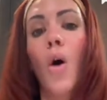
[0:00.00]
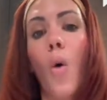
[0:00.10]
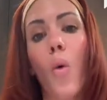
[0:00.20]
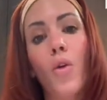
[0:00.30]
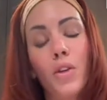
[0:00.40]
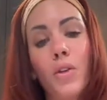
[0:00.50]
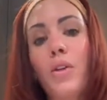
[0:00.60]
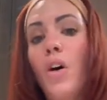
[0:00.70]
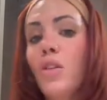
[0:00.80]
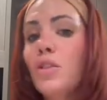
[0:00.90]
Or you can
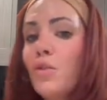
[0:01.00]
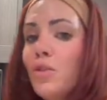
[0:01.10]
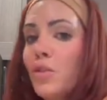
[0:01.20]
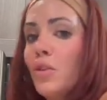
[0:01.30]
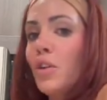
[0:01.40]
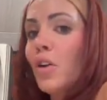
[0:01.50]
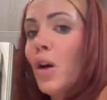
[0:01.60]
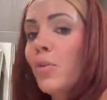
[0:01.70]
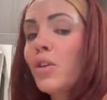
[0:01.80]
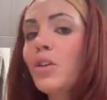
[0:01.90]
also do your
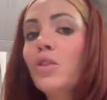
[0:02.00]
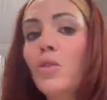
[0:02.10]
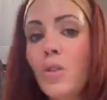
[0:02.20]
upper glute,